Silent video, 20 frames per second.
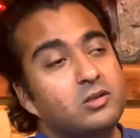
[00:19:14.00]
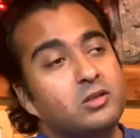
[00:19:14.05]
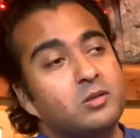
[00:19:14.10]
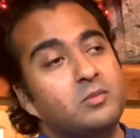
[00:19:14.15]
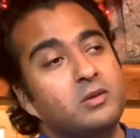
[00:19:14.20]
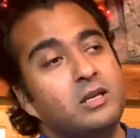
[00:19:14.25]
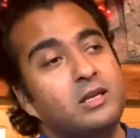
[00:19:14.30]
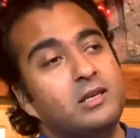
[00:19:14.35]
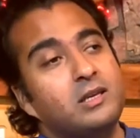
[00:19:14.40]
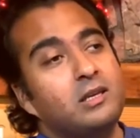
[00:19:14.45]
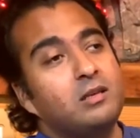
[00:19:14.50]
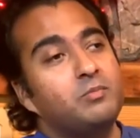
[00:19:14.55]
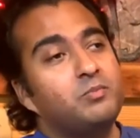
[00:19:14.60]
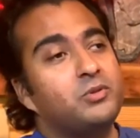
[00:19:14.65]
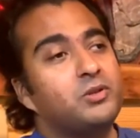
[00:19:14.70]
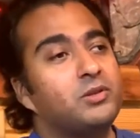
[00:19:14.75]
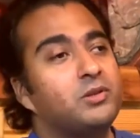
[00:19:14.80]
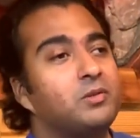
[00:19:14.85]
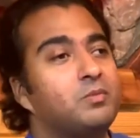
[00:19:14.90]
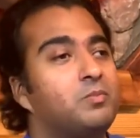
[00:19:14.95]
Somebody
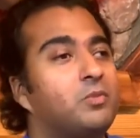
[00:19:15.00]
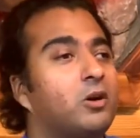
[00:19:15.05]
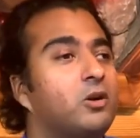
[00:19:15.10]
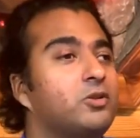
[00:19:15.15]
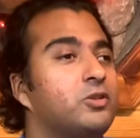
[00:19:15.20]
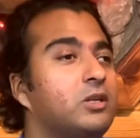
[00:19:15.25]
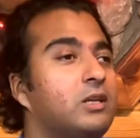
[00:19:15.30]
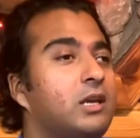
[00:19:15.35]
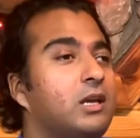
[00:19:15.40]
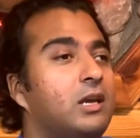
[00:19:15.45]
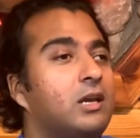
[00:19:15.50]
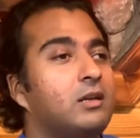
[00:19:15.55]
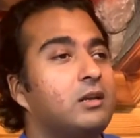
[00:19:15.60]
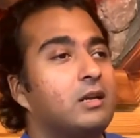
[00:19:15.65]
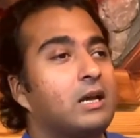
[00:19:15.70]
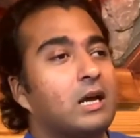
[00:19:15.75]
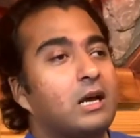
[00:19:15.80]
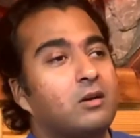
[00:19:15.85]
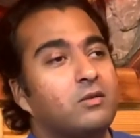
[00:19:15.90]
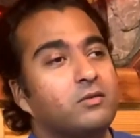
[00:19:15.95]
keeps barging in
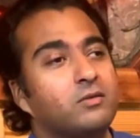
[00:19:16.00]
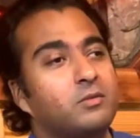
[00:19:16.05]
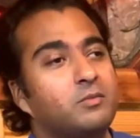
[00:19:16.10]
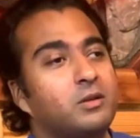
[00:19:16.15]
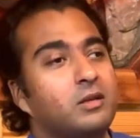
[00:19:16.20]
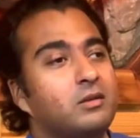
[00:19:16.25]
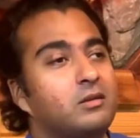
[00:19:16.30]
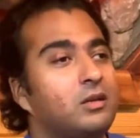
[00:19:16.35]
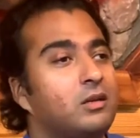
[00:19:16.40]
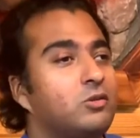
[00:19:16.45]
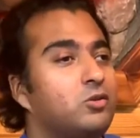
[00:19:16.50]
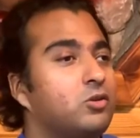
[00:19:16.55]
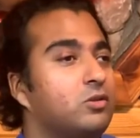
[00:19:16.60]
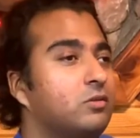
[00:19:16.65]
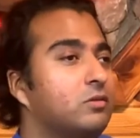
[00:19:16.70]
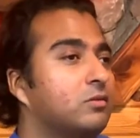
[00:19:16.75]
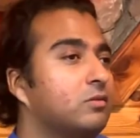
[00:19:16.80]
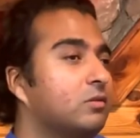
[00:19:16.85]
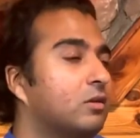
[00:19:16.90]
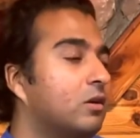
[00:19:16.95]
and out of the
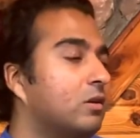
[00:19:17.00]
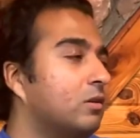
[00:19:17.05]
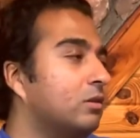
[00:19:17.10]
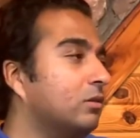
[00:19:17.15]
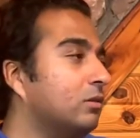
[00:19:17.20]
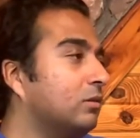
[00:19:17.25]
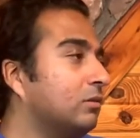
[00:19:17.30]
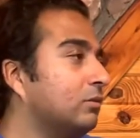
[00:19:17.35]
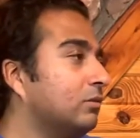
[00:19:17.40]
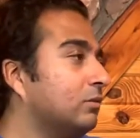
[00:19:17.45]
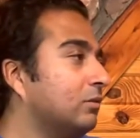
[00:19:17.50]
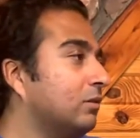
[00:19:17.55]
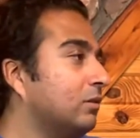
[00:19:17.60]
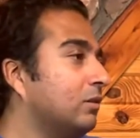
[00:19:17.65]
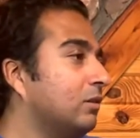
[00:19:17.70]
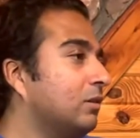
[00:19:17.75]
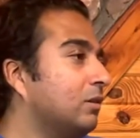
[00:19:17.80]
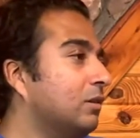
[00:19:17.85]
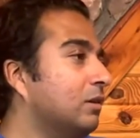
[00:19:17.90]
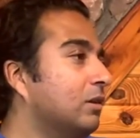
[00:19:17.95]
meditation hall.
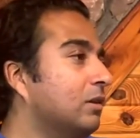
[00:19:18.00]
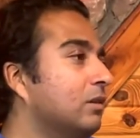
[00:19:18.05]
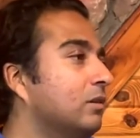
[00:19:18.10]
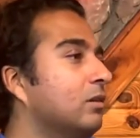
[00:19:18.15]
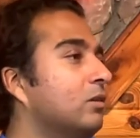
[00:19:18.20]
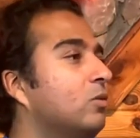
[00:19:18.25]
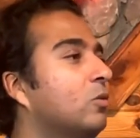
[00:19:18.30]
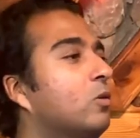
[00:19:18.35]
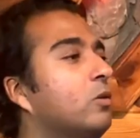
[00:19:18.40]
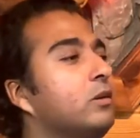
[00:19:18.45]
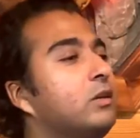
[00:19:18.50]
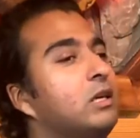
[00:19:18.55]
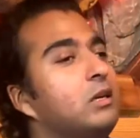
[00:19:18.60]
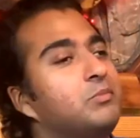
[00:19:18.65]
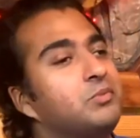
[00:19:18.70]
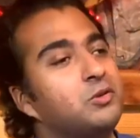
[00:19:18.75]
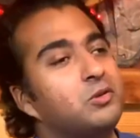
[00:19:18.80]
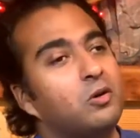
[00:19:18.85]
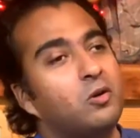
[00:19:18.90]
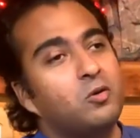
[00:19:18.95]
The door
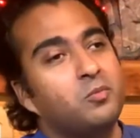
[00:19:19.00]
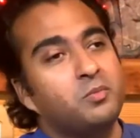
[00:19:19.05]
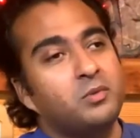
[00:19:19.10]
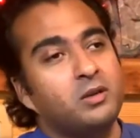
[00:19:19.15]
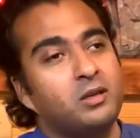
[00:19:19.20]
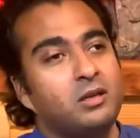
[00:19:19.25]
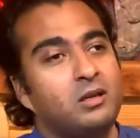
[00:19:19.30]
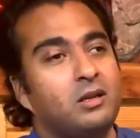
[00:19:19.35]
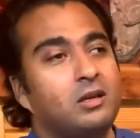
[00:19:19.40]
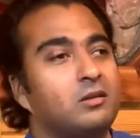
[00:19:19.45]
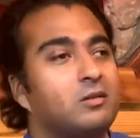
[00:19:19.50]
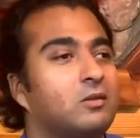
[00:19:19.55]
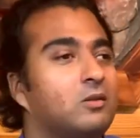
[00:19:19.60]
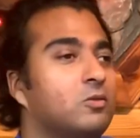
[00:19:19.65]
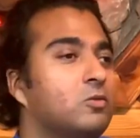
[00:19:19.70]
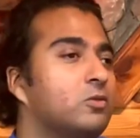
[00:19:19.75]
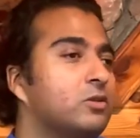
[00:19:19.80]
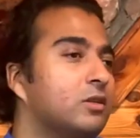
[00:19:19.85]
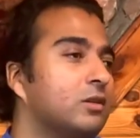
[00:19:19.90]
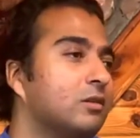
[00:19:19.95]
keeps opening and
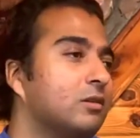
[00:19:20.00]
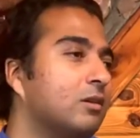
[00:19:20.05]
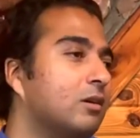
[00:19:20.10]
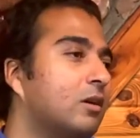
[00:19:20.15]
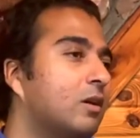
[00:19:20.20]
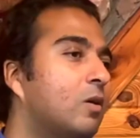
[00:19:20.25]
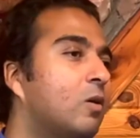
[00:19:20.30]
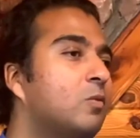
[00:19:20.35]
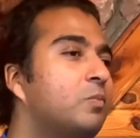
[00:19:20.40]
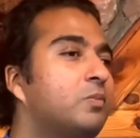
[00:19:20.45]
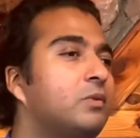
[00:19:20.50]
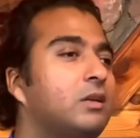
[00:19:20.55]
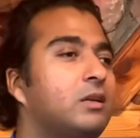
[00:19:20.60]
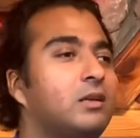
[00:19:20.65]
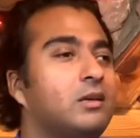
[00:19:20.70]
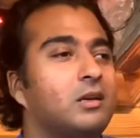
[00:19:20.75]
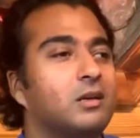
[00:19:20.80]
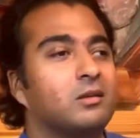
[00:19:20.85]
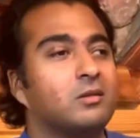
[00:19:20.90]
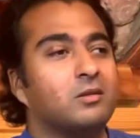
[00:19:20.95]
closing,
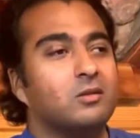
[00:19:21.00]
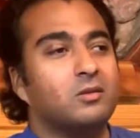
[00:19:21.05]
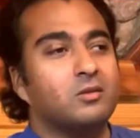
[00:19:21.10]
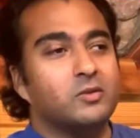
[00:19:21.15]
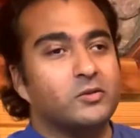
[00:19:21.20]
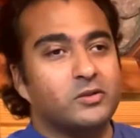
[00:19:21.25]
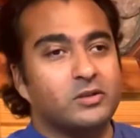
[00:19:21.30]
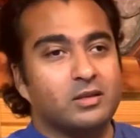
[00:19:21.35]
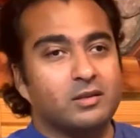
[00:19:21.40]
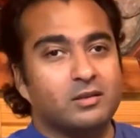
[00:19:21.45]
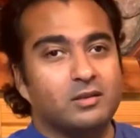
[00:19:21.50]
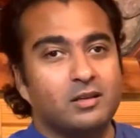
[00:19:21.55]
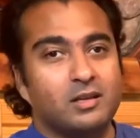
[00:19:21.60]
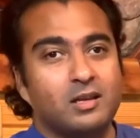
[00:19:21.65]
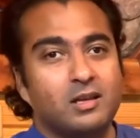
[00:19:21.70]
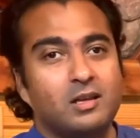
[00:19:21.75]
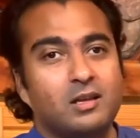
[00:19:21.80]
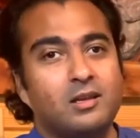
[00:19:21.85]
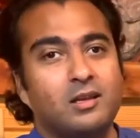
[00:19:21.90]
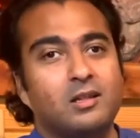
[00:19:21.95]
opening and closing.
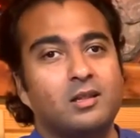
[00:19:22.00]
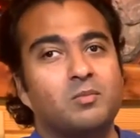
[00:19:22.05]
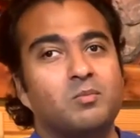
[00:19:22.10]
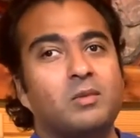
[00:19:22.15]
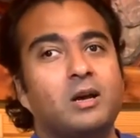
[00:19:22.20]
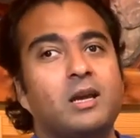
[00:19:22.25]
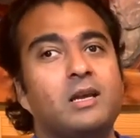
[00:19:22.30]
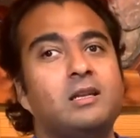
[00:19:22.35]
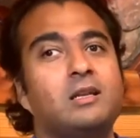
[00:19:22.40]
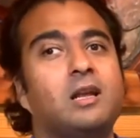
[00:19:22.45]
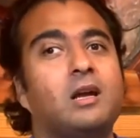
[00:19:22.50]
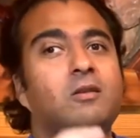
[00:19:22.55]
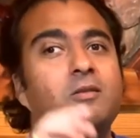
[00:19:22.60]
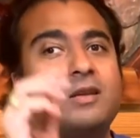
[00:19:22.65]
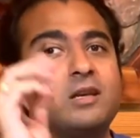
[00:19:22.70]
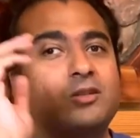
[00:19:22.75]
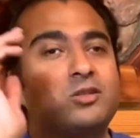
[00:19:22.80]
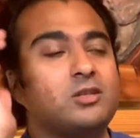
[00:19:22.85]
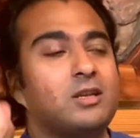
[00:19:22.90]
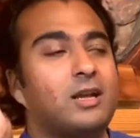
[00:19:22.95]
And the mind
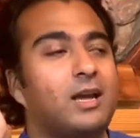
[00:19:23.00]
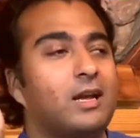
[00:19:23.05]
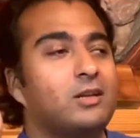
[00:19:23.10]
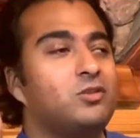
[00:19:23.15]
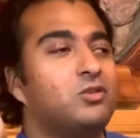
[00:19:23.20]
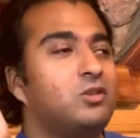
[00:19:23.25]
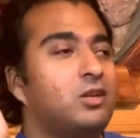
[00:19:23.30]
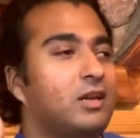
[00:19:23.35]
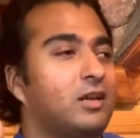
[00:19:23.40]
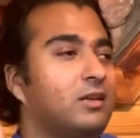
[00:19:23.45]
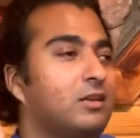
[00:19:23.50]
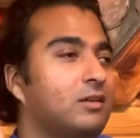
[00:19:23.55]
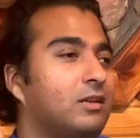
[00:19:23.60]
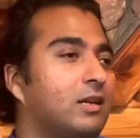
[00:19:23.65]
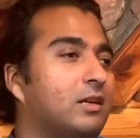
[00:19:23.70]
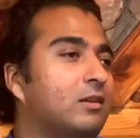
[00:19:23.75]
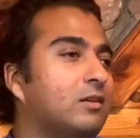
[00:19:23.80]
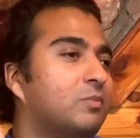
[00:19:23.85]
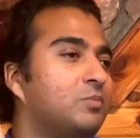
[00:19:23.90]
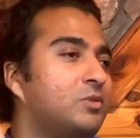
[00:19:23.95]
now gets
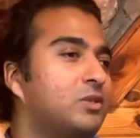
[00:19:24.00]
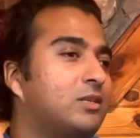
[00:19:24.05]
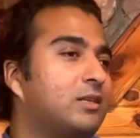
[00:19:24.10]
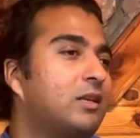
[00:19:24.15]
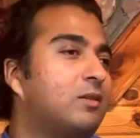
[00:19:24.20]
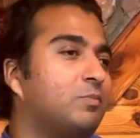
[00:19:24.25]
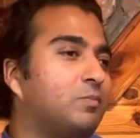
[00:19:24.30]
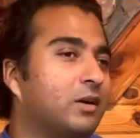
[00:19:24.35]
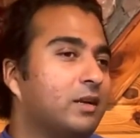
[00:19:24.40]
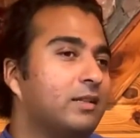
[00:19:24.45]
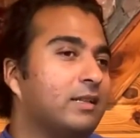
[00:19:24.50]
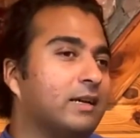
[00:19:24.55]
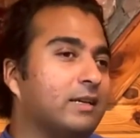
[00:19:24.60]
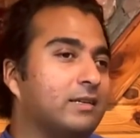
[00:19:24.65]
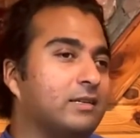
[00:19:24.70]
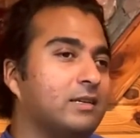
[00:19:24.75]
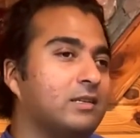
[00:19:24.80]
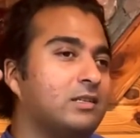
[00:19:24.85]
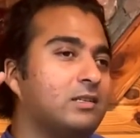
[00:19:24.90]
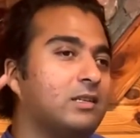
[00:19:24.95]
agitated and upset by
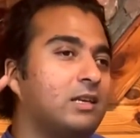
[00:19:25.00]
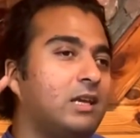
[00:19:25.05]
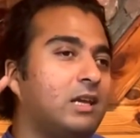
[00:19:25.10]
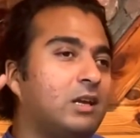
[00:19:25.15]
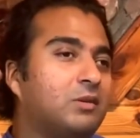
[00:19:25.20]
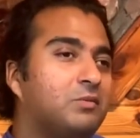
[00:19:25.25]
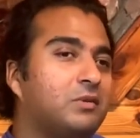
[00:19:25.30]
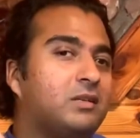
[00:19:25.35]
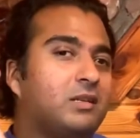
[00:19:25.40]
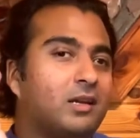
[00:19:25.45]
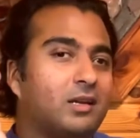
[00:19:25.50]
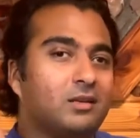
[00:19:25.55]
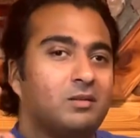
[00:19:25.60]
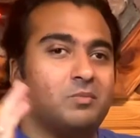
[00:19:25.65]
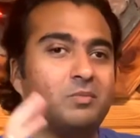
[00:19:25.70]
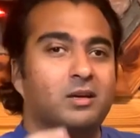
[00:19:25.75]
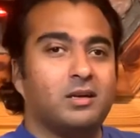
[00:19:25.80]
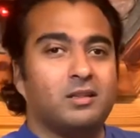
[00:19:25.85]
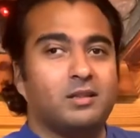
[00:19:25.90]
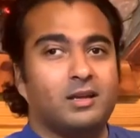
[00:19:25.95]
that, gets
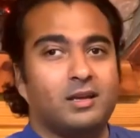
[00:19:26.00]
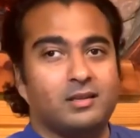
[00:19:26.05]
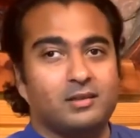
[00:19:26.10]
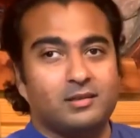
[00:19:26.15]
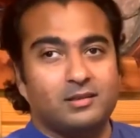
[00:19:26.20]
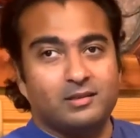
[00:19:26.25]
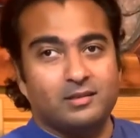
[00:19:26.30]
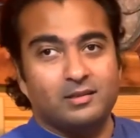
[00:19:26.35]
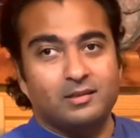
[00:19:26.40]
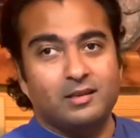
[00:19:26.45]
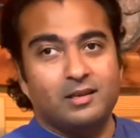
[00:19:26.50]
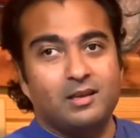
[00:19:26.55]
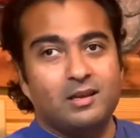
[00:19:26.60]
irritated by that.